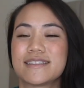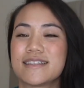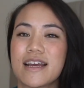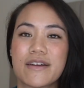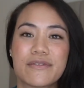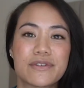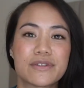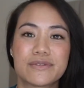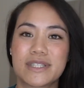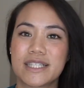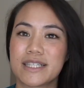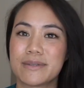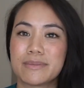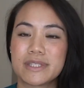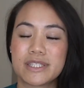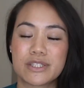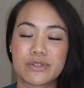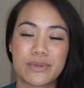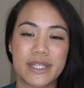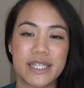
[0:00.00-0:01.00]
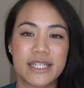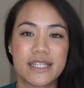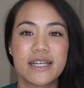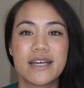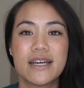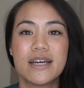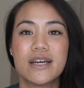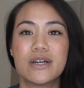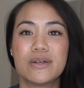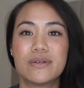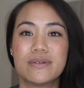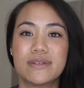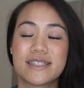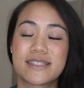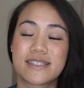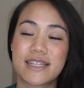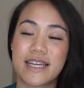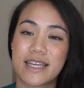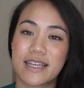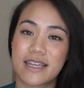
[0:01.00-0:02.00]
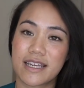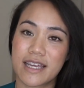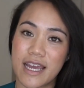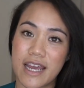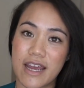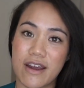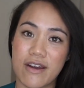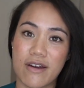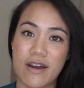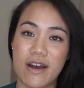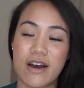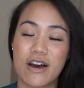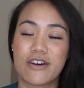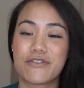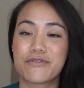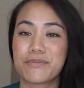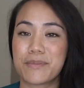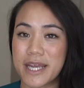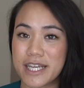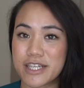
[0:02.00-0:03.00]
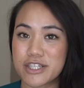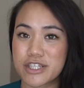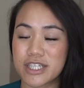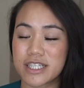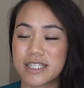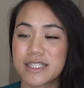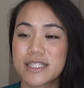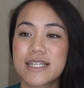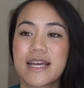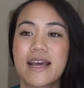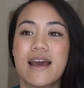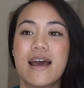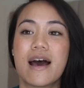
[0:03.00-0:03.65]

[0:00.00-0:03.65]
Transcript: and everyone in between who is taking care of patients.